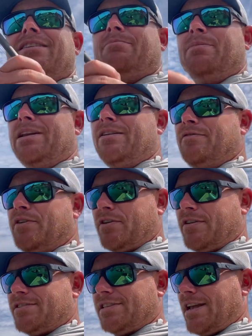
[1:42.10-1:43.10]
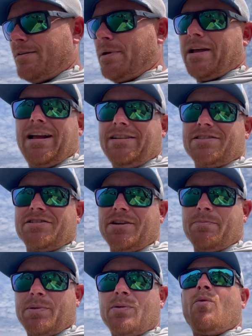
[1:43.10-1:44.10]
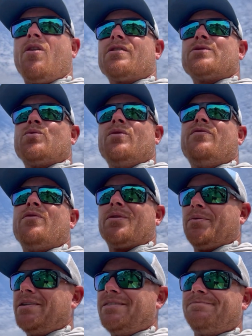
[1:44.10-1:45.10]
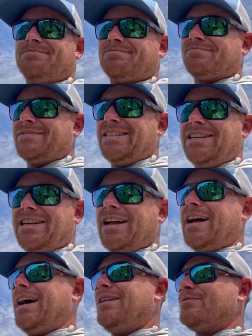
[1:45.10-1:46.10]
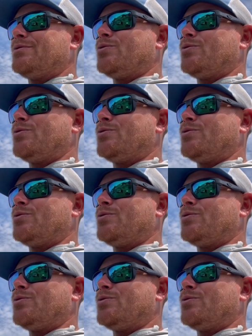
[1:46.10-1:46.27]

many of you are going to say, man, I just jump in the water and swim for it. Well, I don't